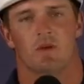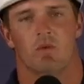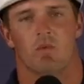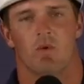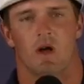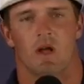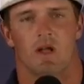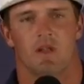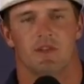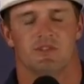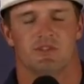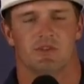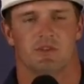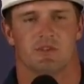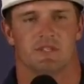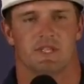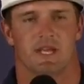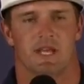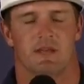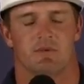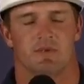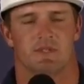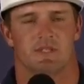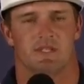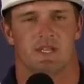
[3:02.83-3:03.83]
Well, strokes
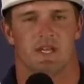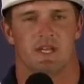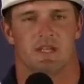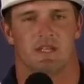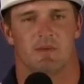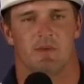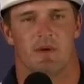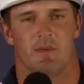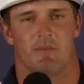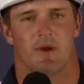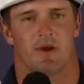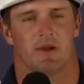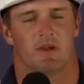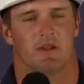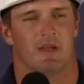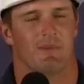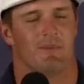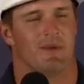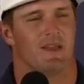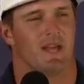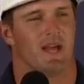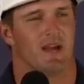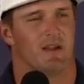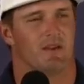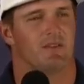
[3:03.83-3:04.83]
gained would say that my putter let
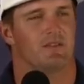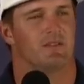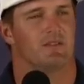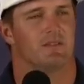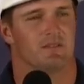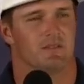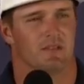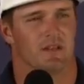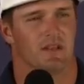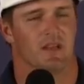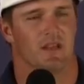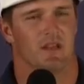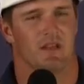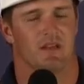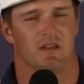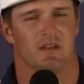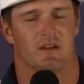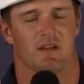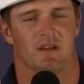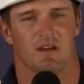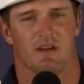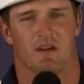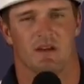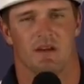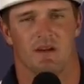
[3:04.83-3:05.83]
me down today.
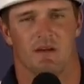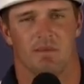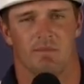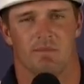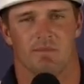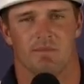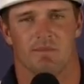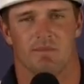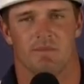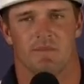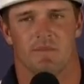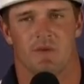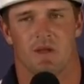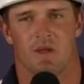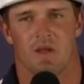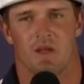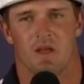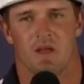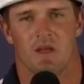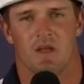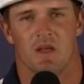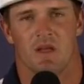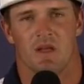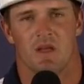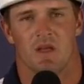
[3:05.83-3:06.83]
And
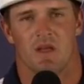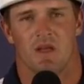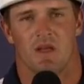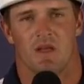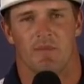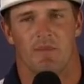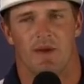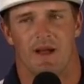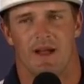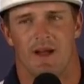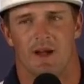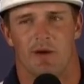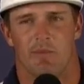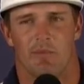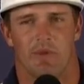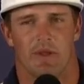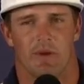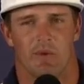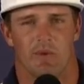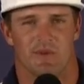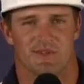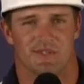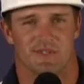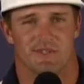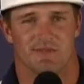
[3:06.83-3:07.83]
my iron play
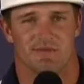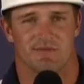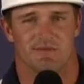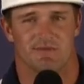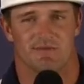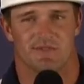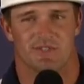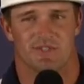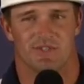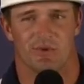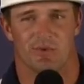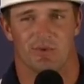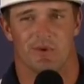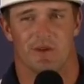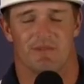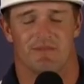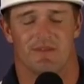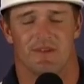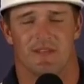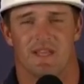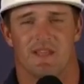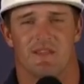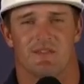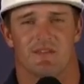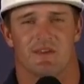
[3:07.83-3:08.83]
wasn't
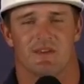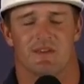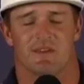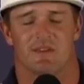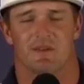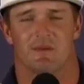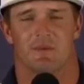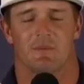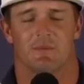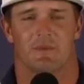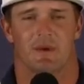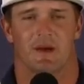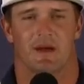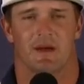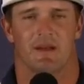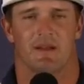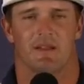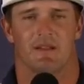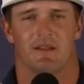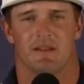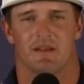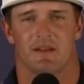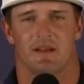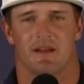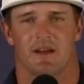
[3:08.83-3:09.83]
terrific either,
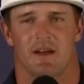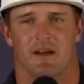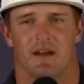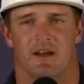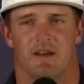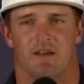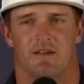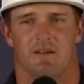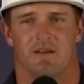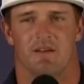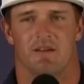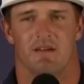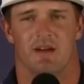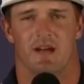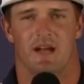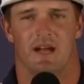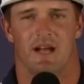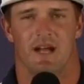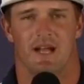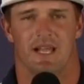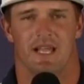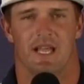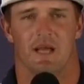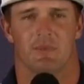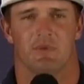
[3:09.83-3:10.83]
but
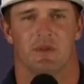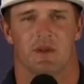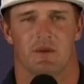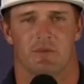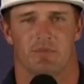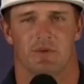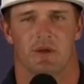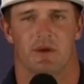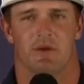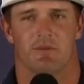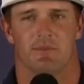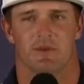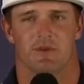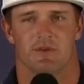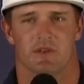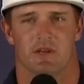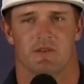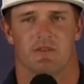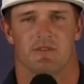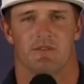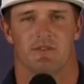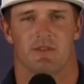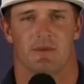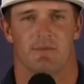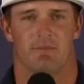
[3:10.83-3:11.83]
I kept it in play with my
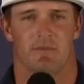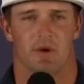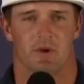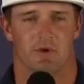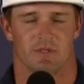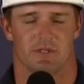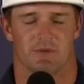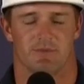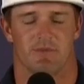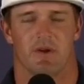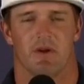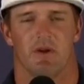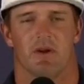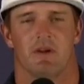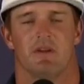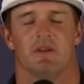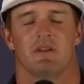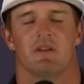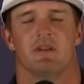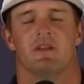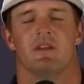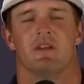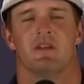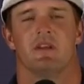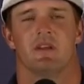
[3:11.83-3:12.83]
driver for the most part
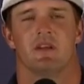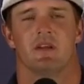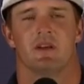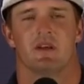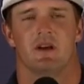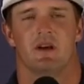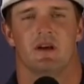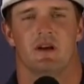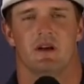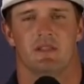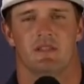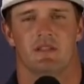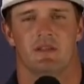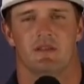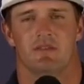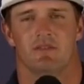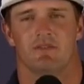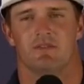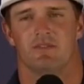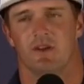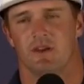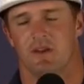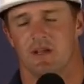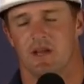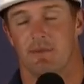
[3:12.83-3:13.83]
on the
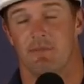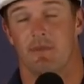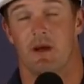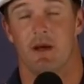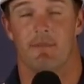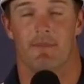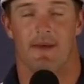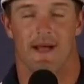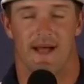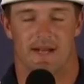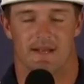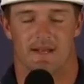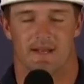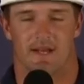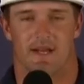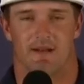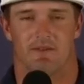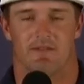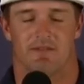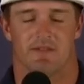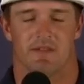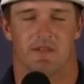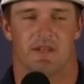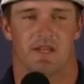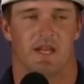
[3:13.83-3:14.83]
front nine, my back nine
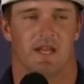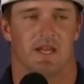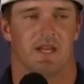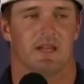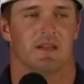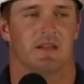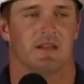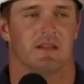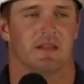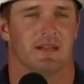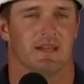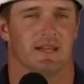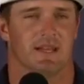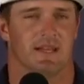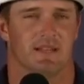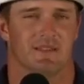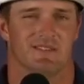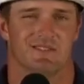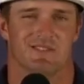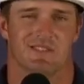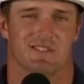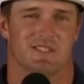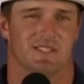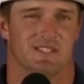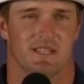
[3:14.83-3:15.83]
for the day,
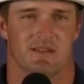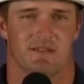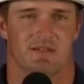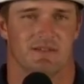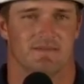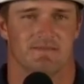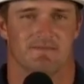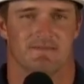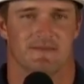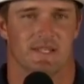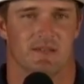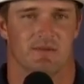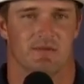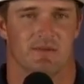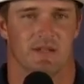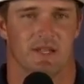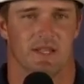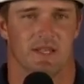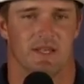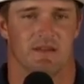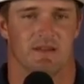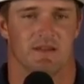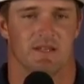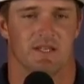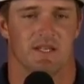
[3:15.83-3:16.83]
and just didn't
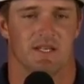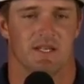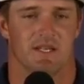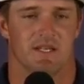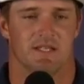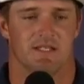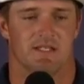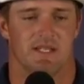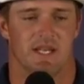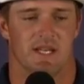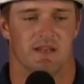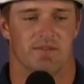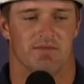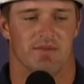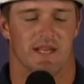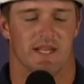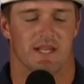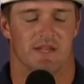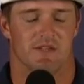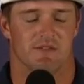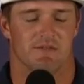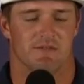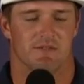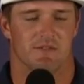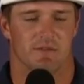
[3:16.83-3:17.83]
really take
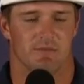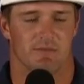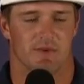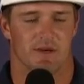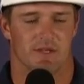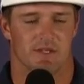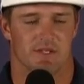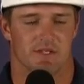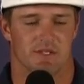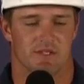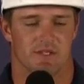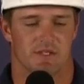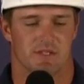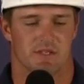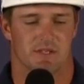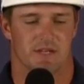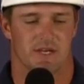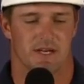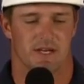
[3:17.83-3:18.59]
advantage of too much